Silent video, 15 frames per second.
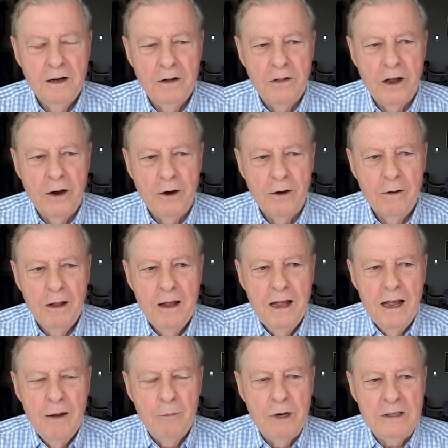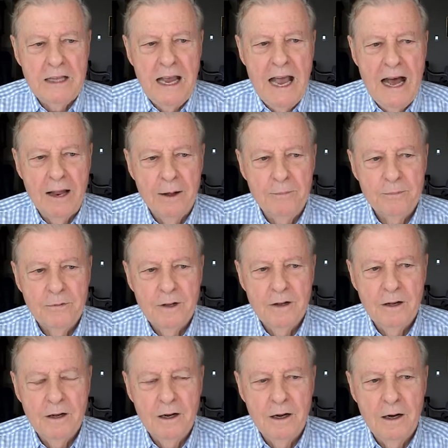uh, there, but they had a,
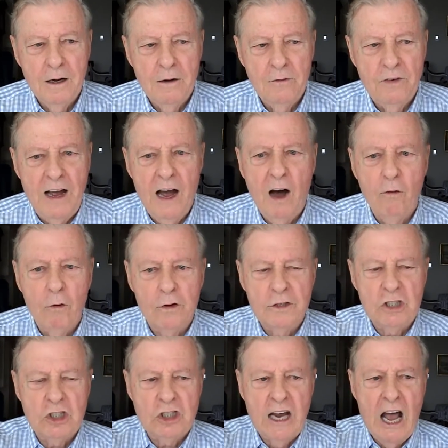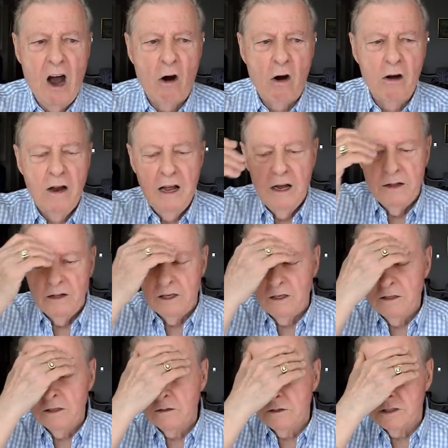a valve on the shower
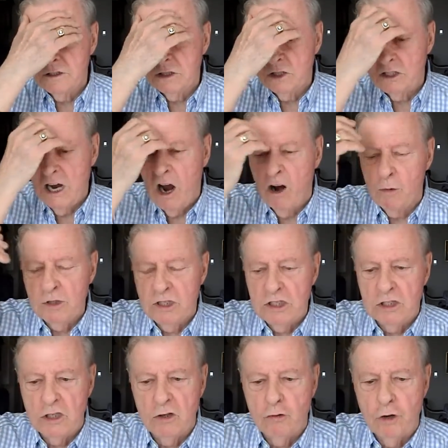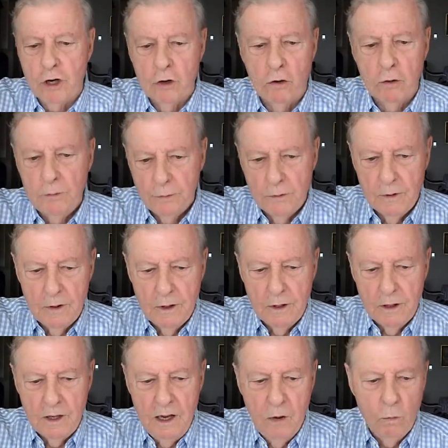that literally the shower was just a trickle.
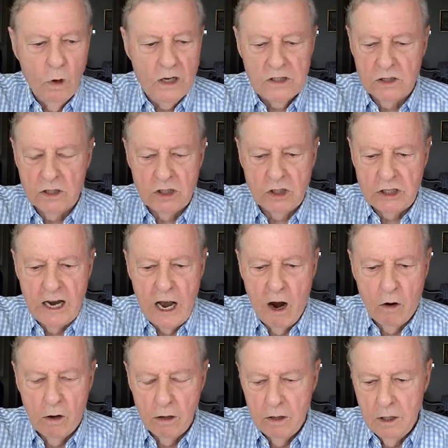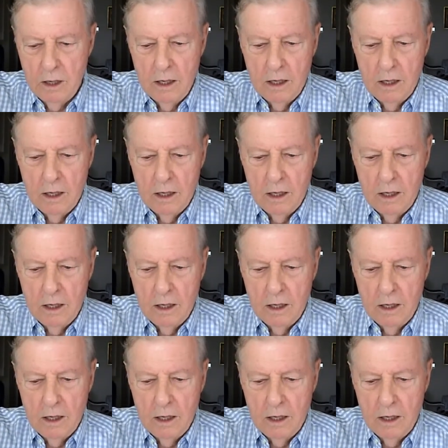Mm-hmm. It wasn't a shower.